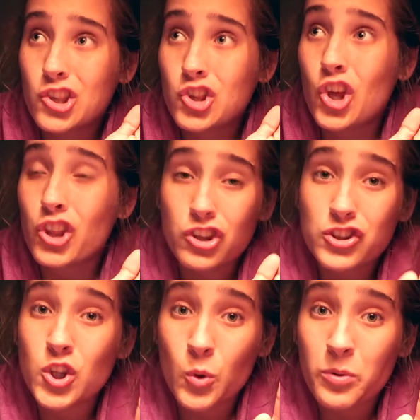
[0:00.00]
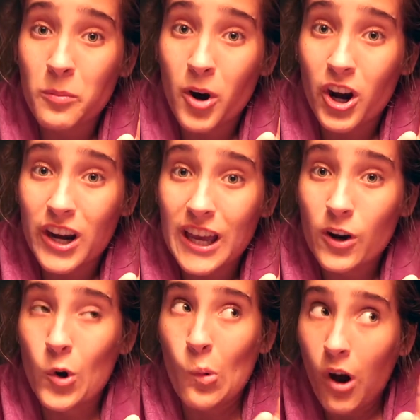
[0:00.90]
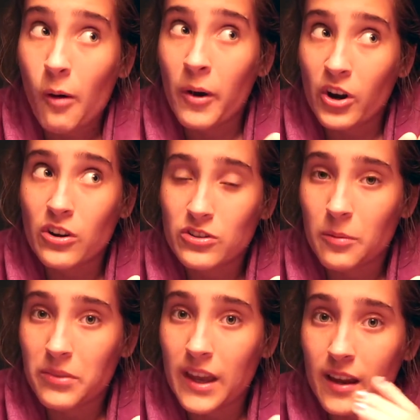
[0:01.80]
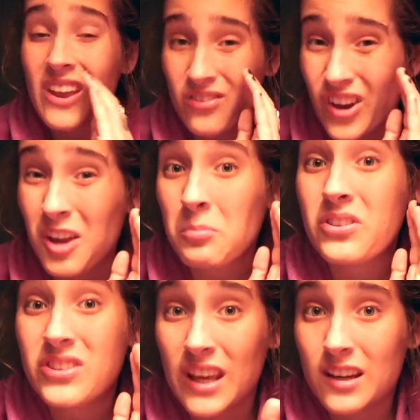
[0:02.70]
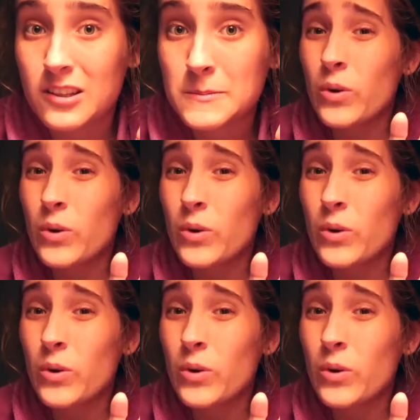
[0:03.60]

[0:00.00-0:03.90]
to the supermarket or Walmart or something if I am sick.